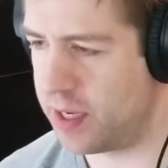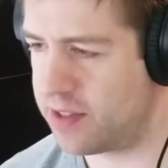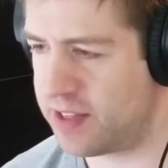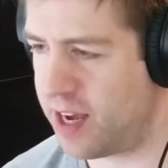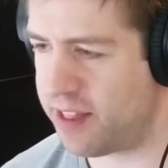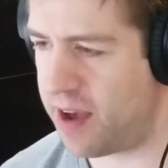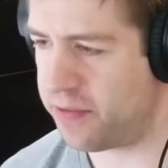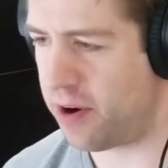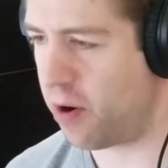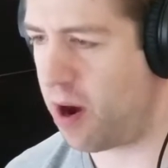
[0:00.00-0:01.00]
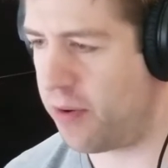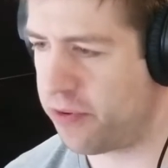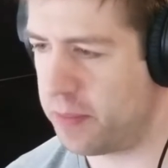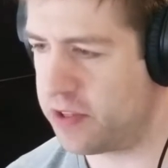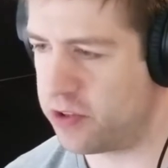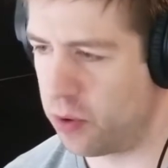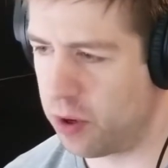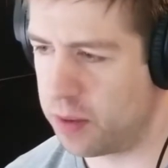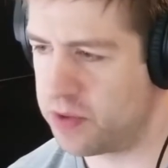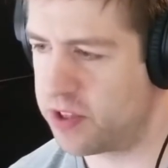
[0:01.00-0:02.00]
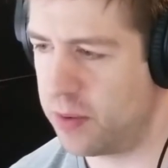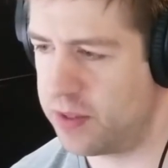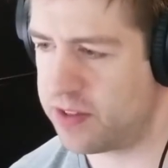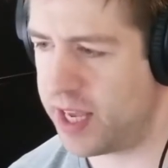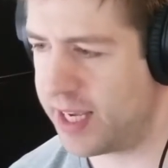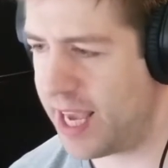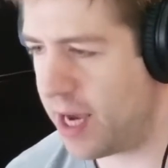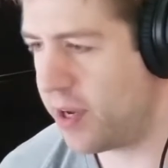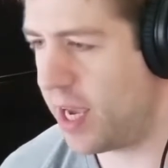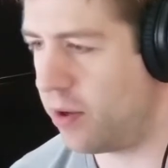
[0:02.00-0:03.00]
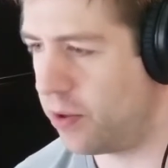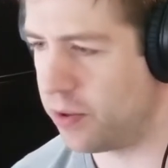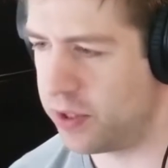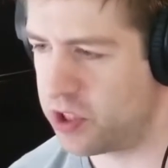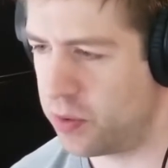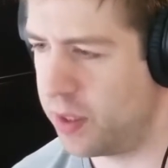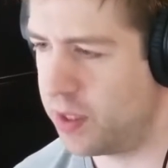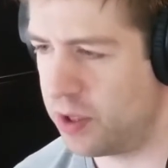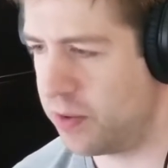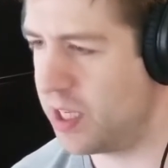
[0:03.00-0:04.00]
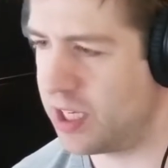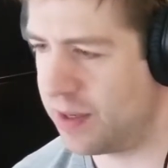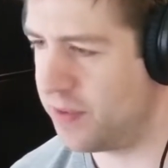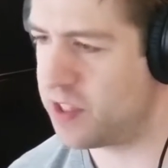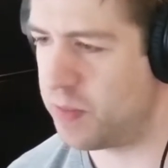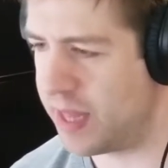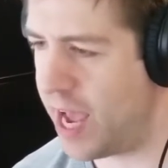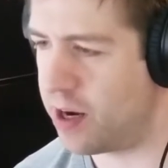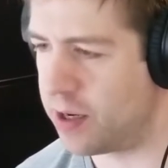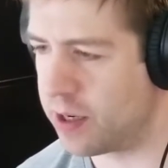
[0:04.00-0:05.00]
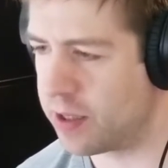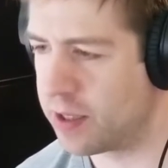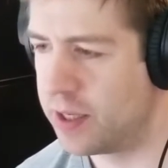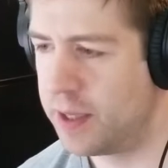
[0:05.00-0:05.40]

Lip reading: It's not that far off from its norms. So it's like, yeah, okay, I'll hold on to it. You don't need to convince me that hard.